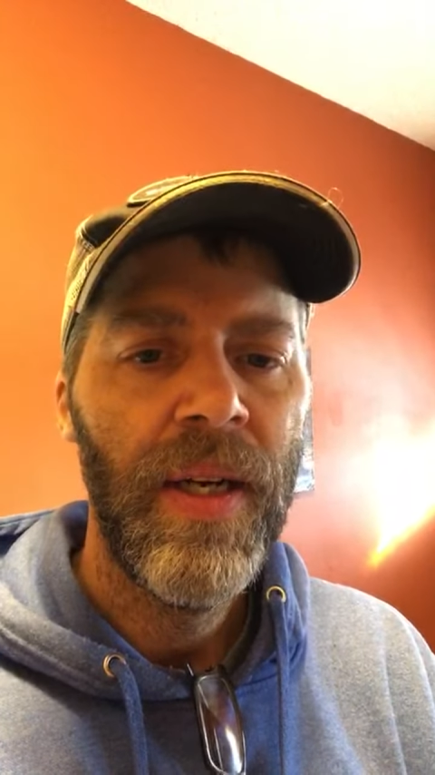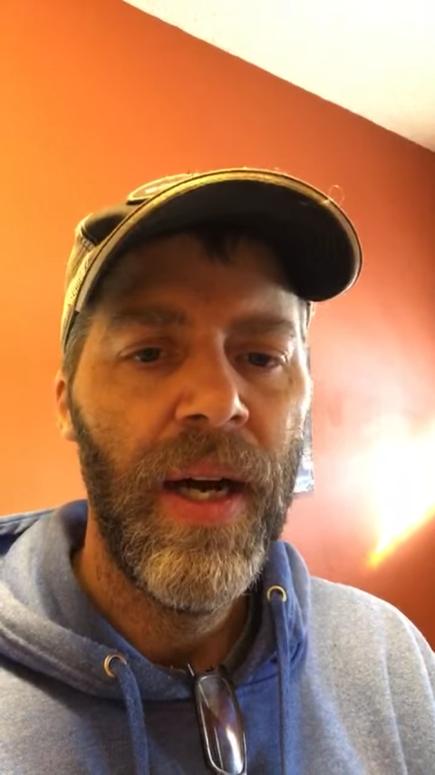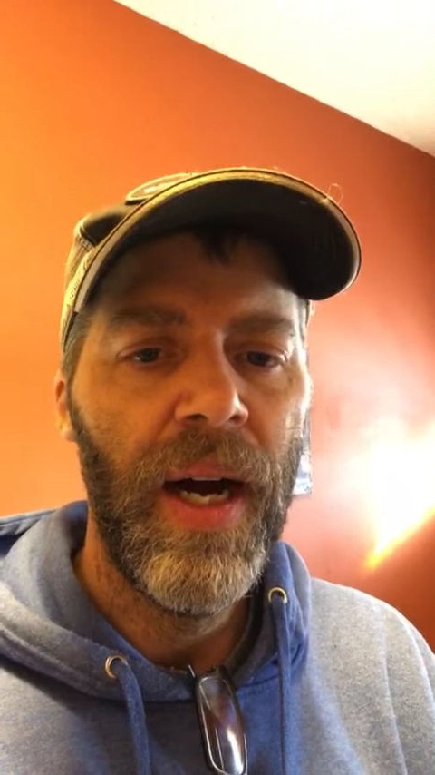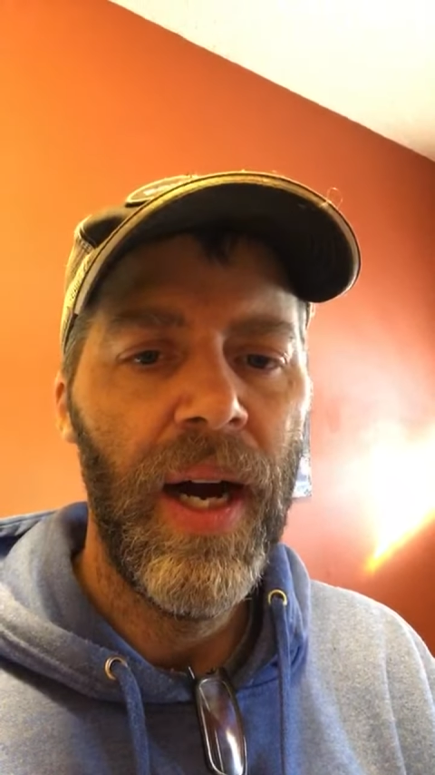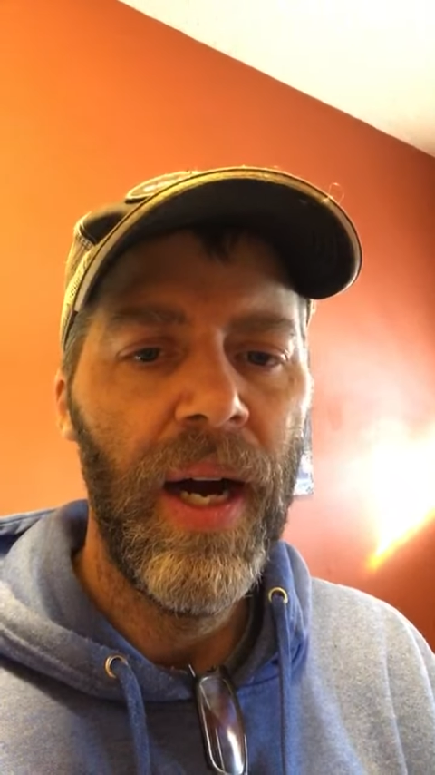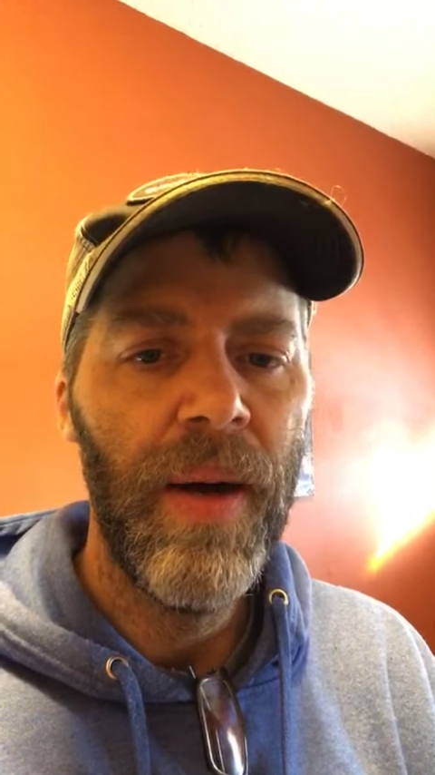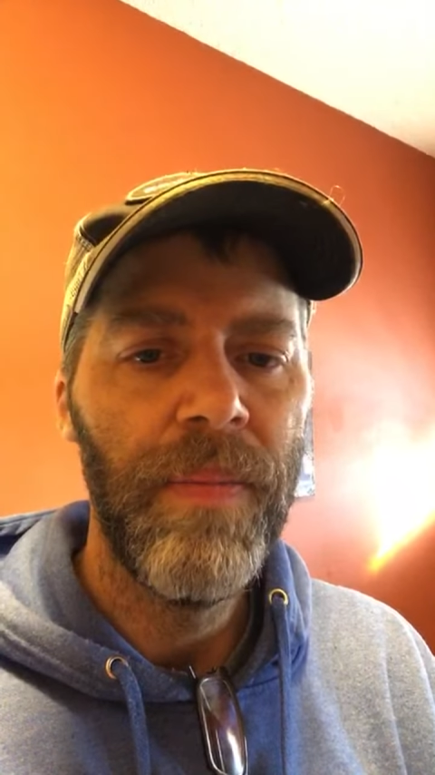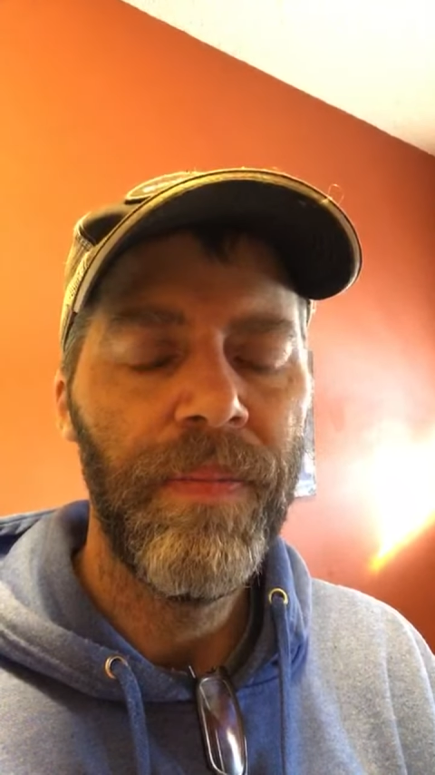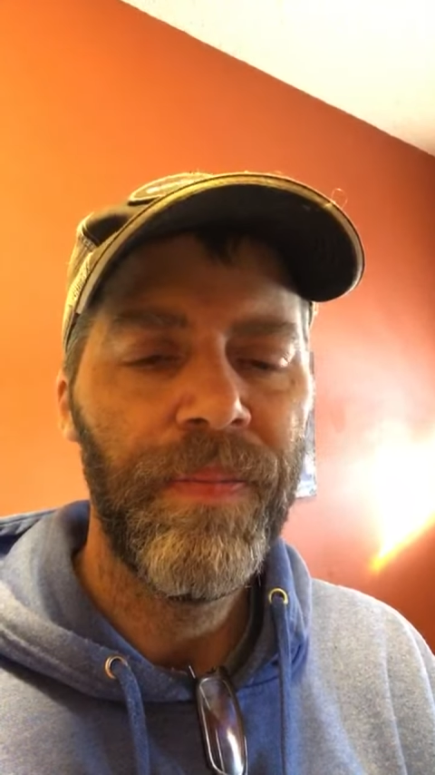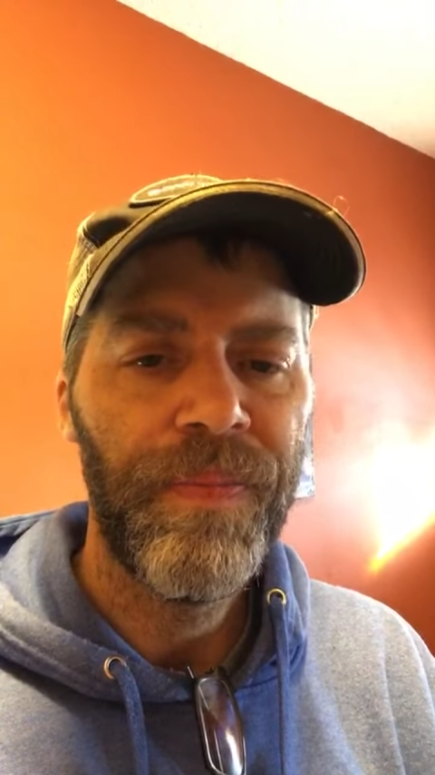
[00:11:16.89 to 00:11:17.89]

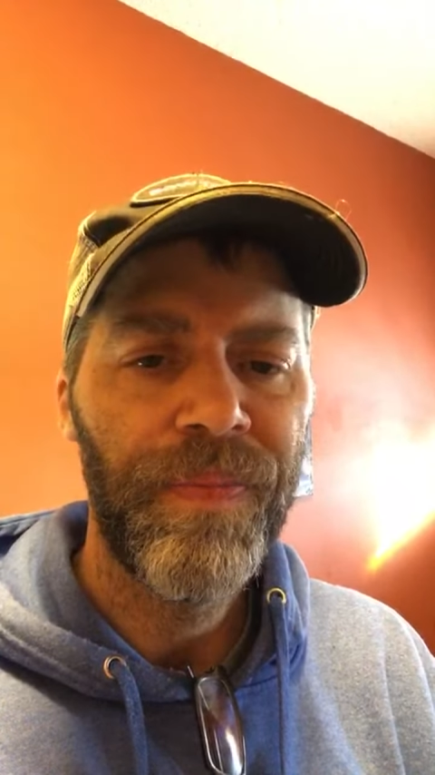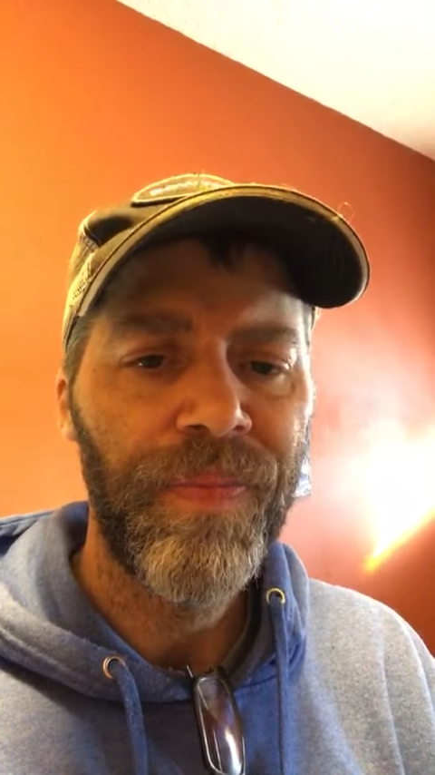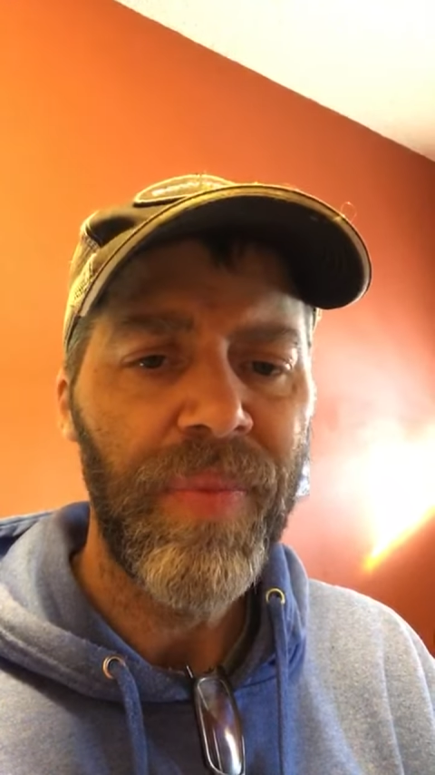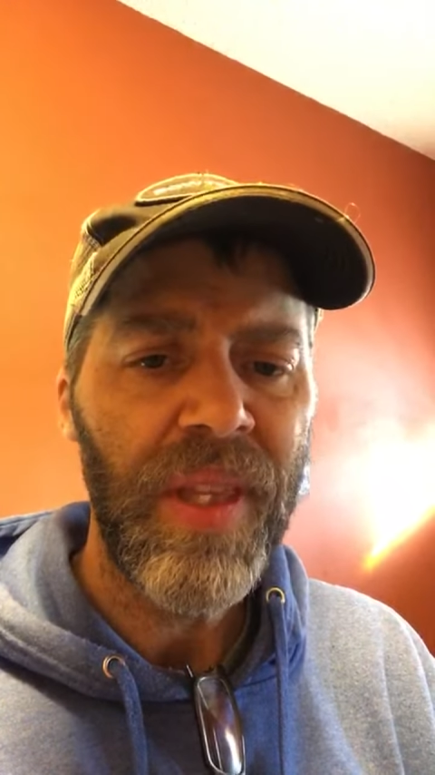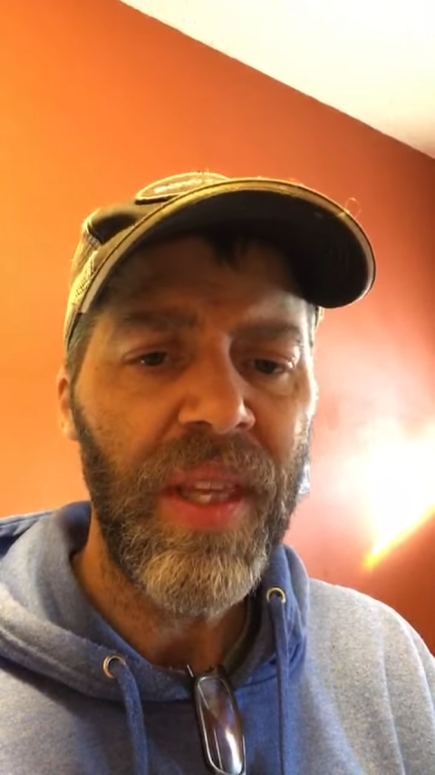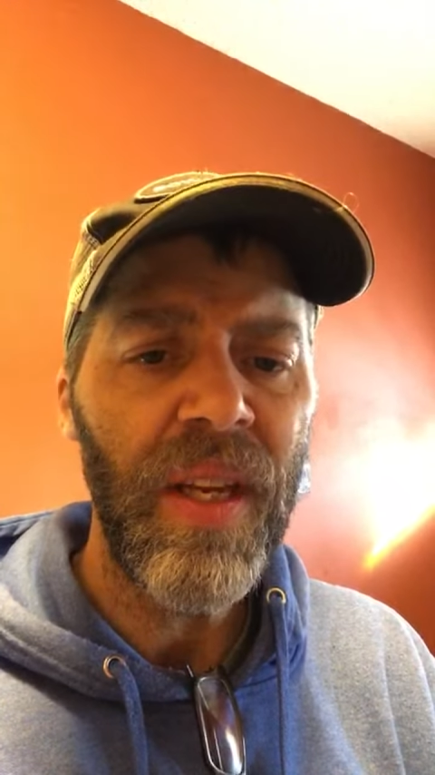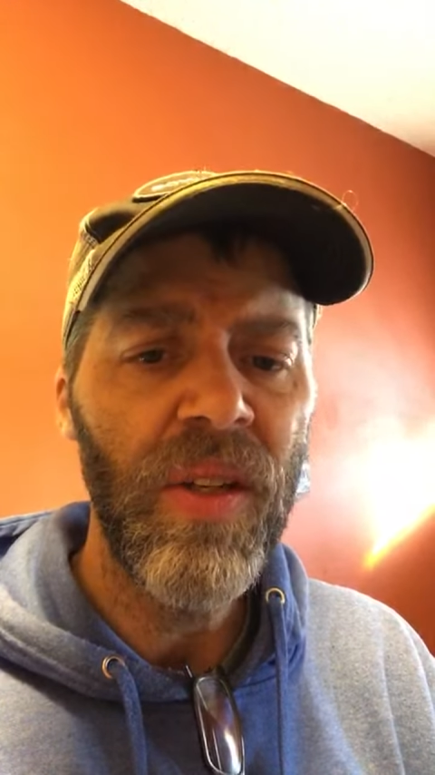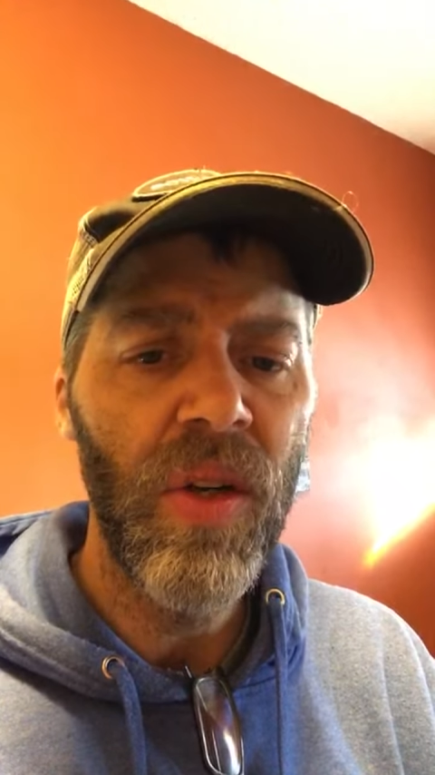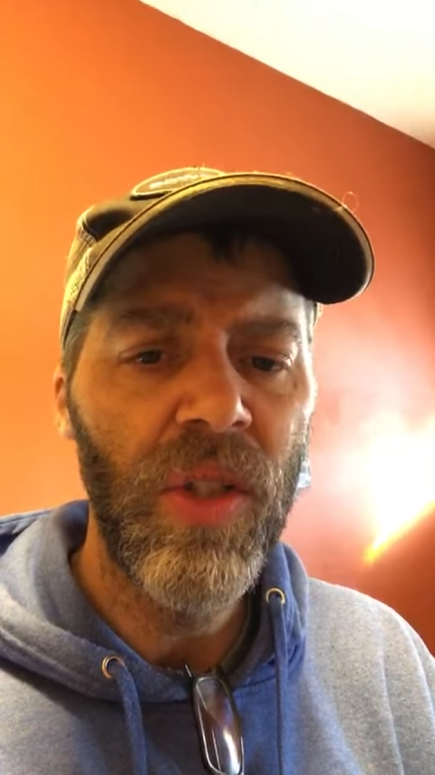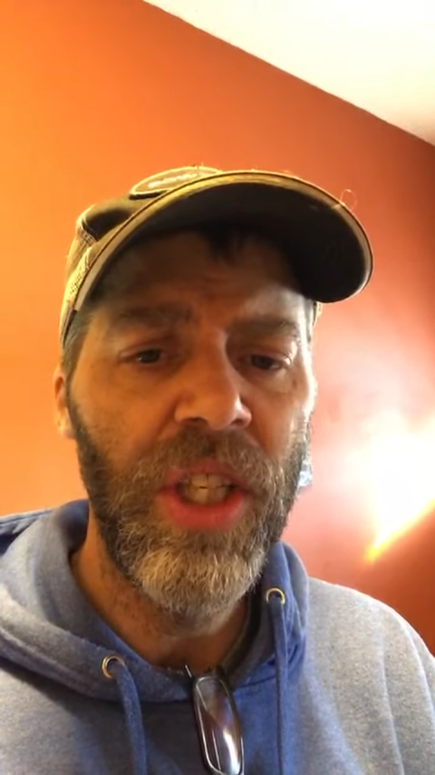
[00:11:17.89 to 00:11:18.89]

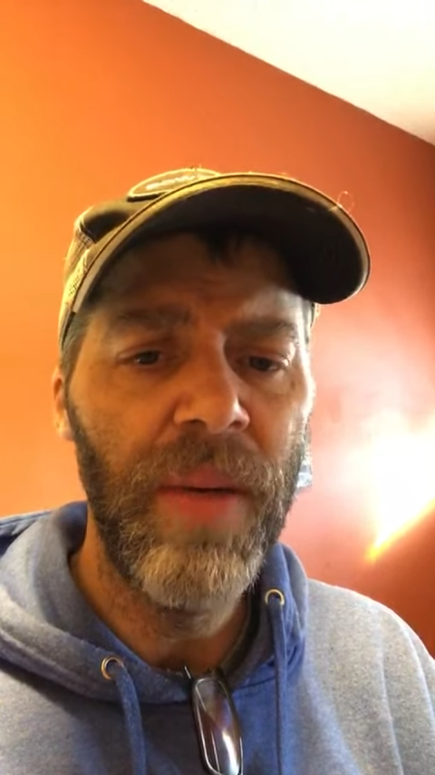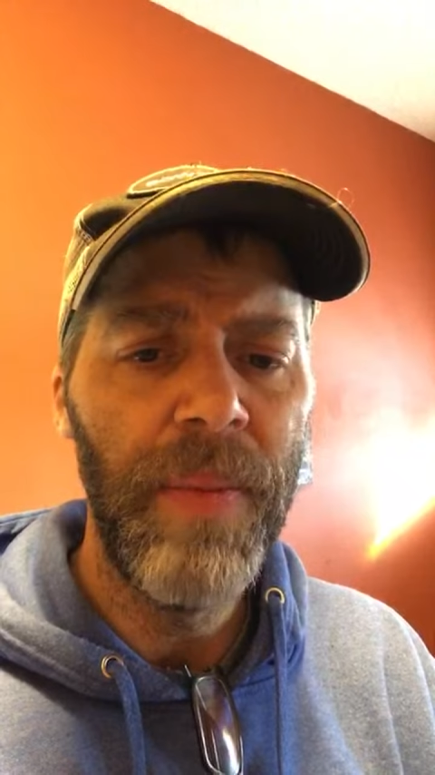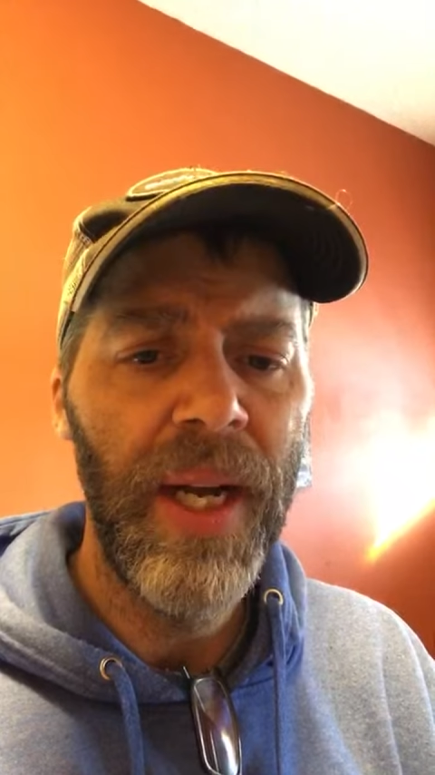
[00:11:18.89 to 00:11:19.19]
So Jim,